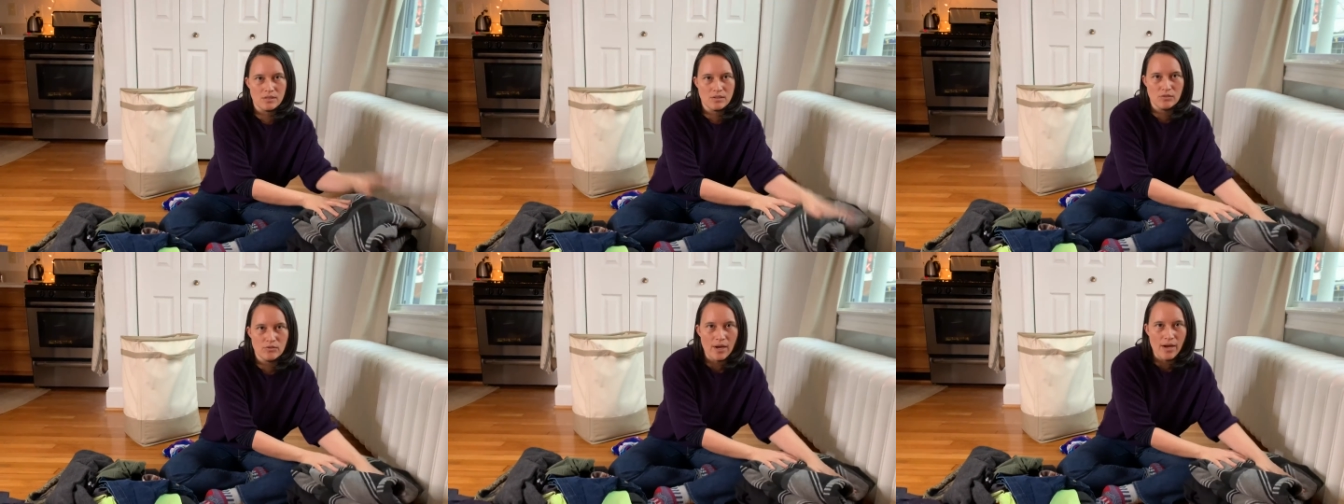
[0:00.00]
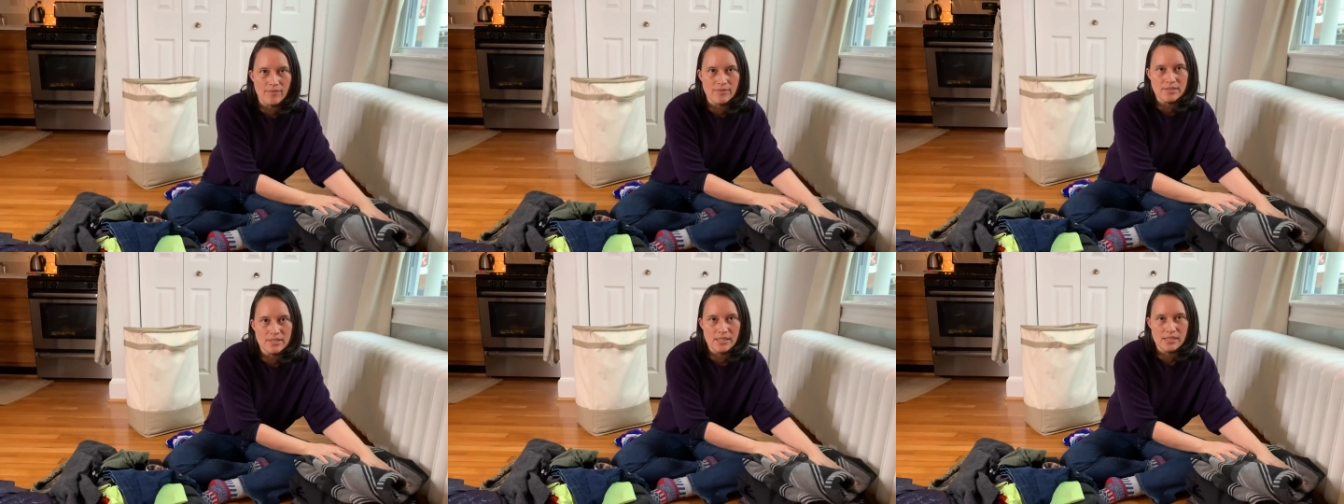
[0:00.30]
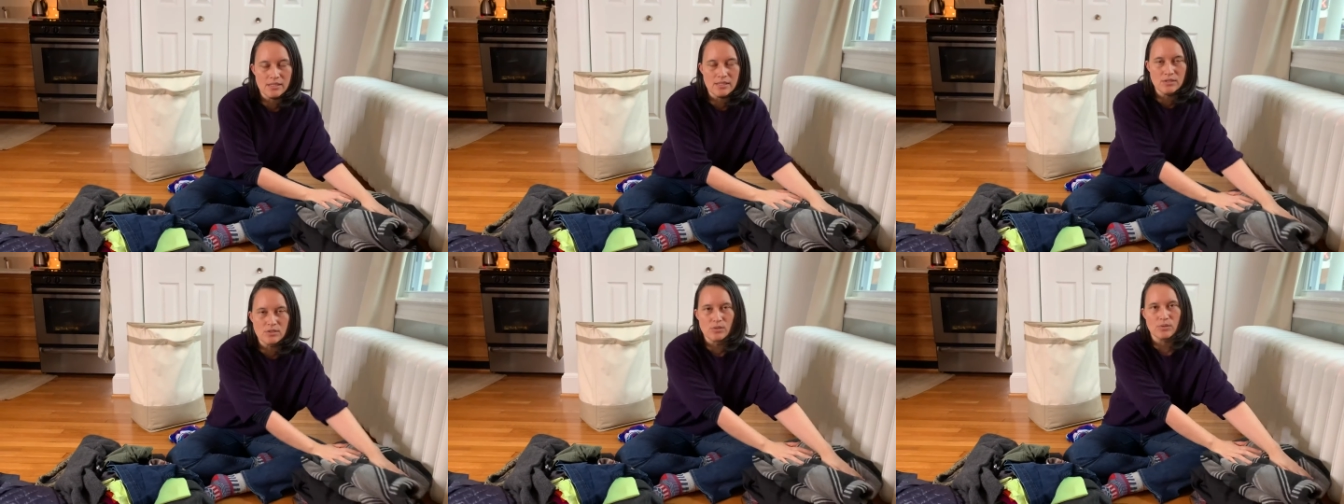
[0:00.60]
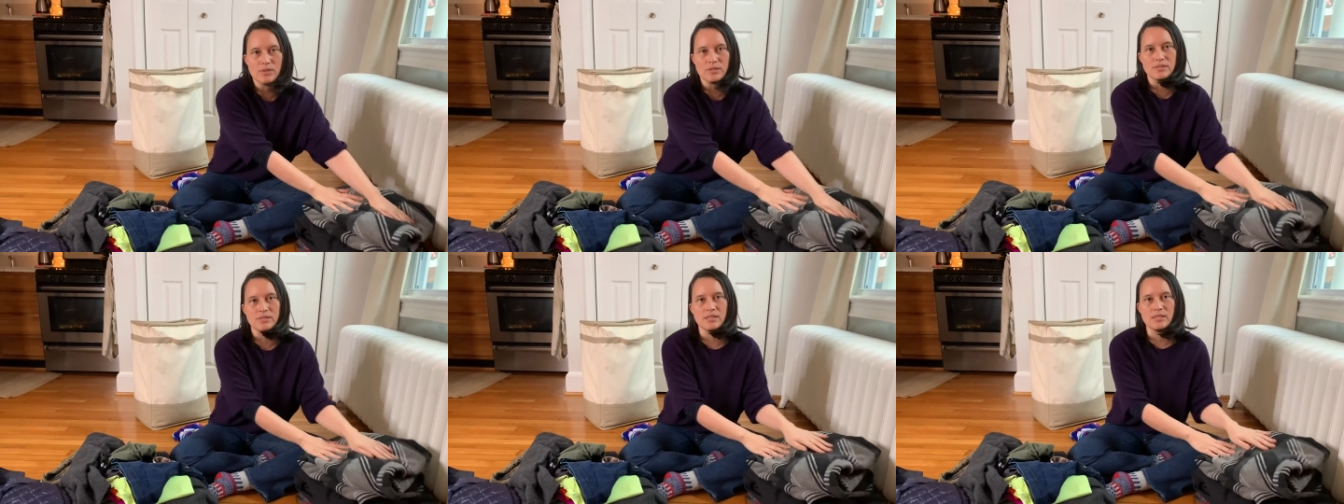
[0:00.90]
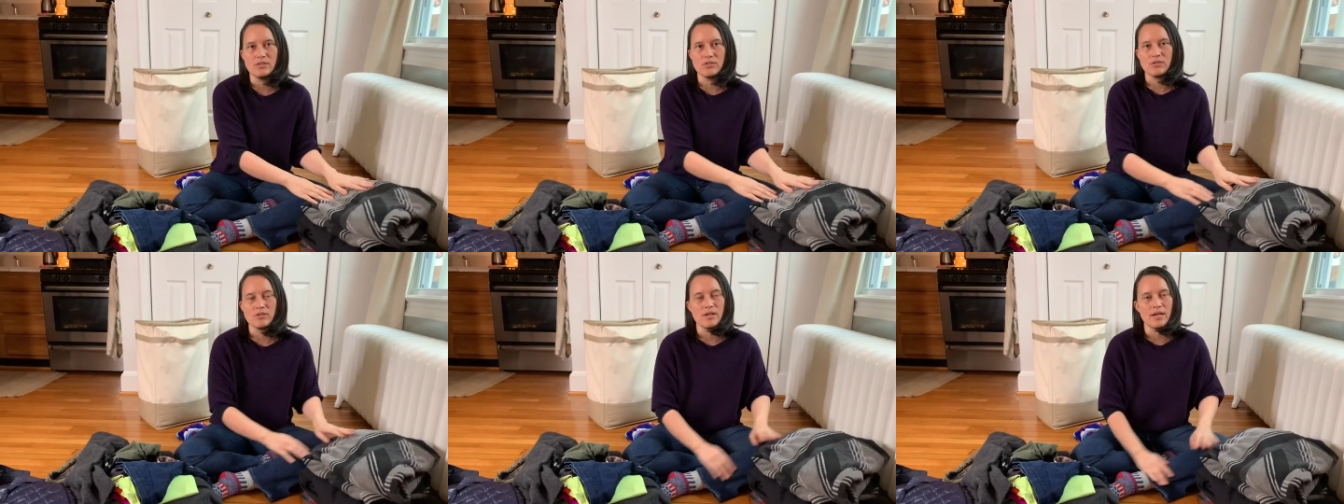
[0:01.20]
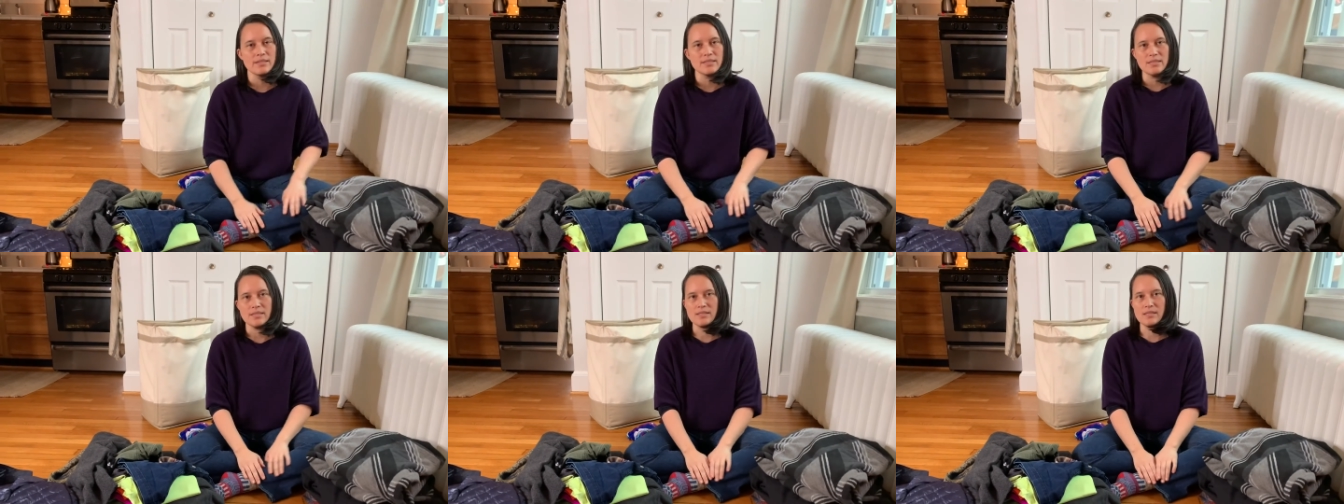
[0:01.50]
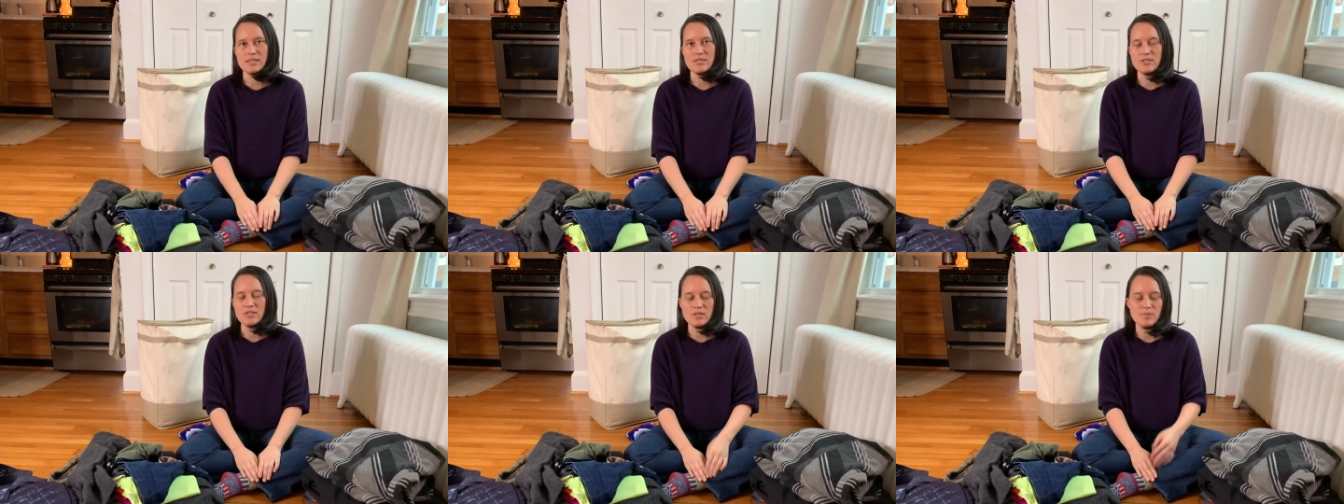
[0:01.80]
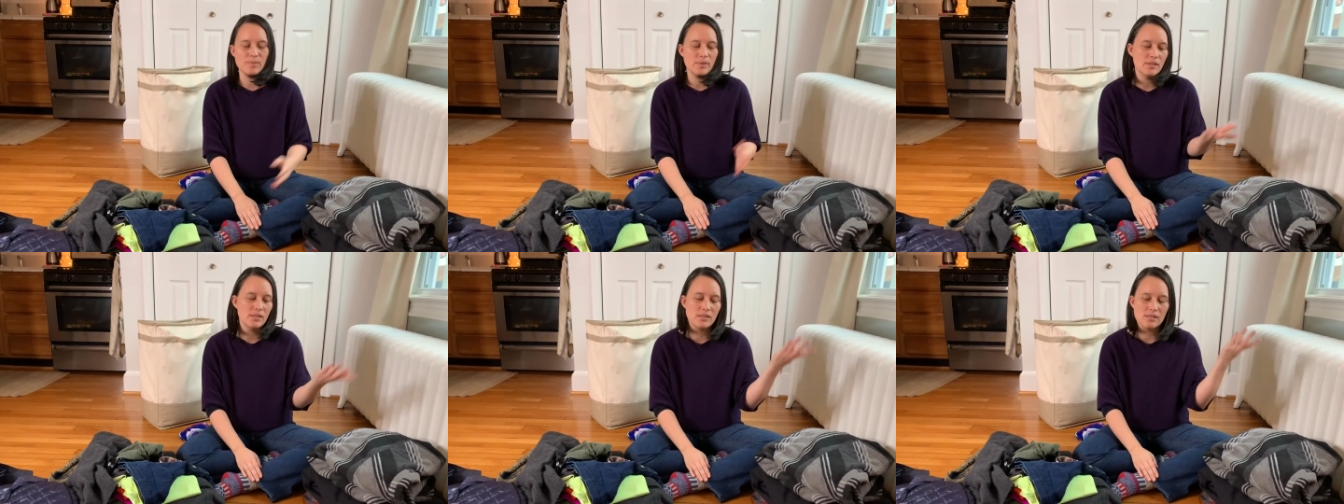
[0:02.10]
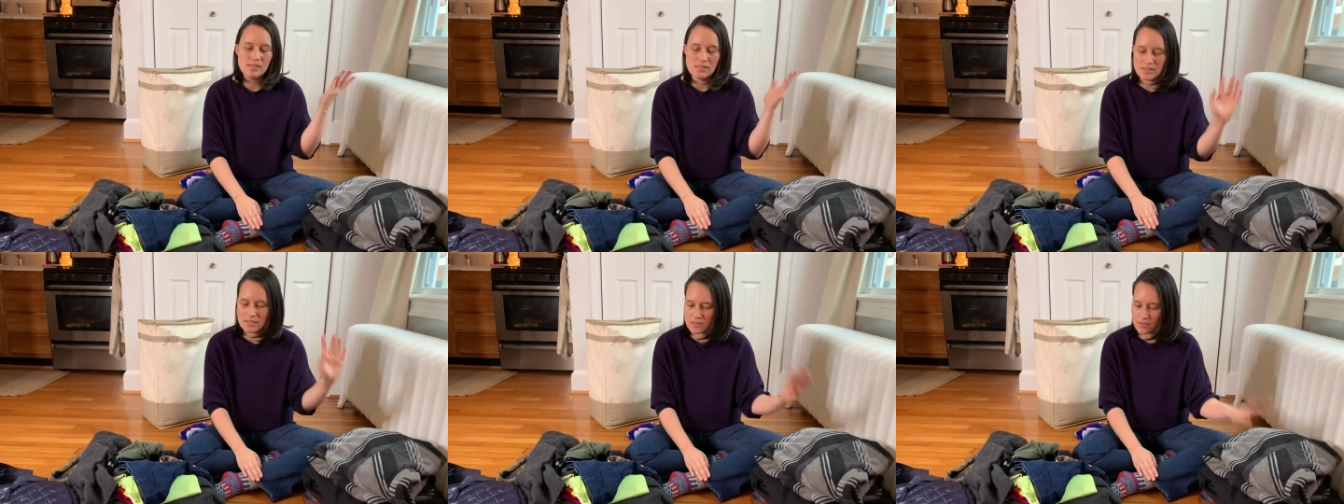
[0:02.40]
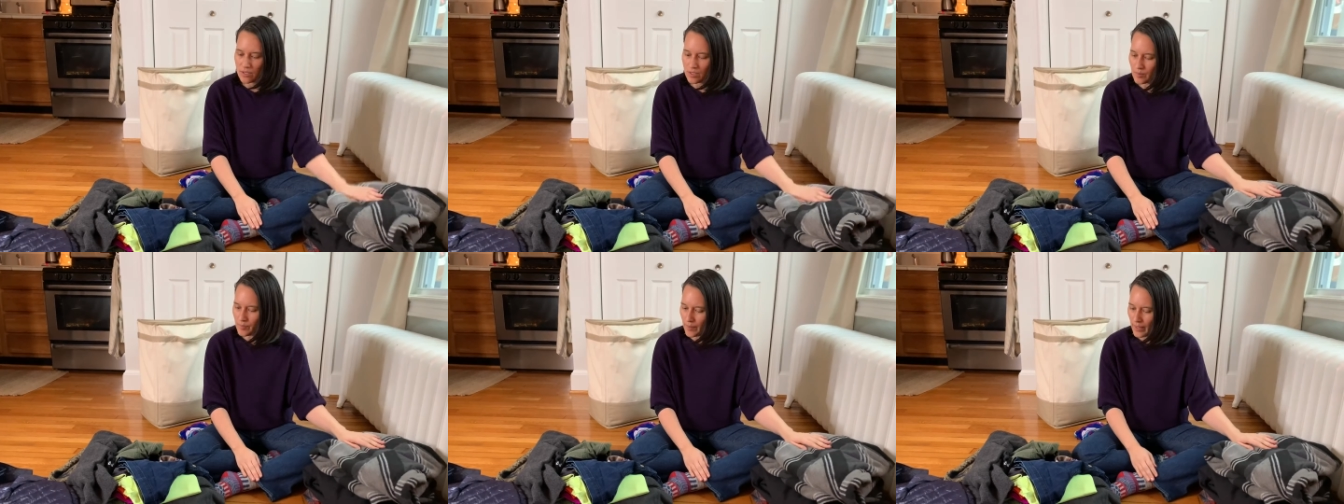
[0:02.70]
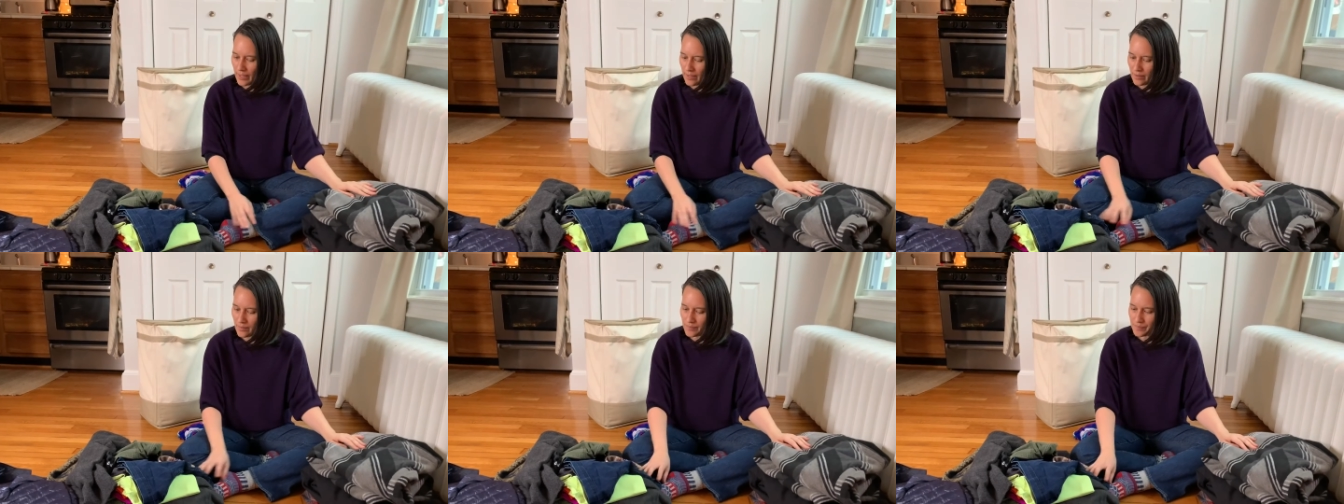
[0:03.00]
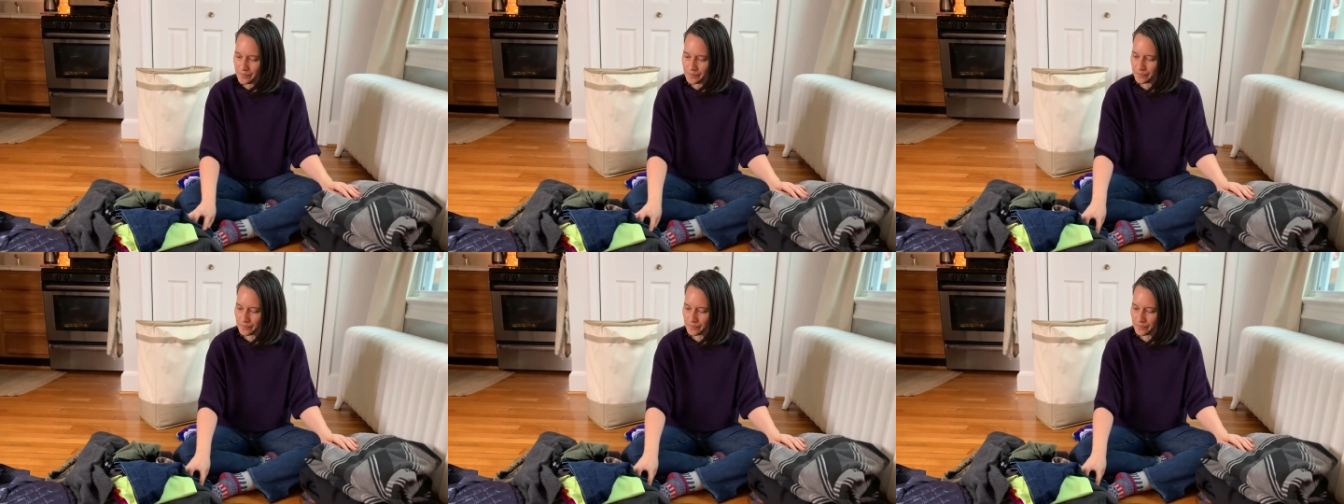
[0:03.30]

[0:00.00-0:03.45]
gravitating towards it in your closet, then just put it in the discard pile.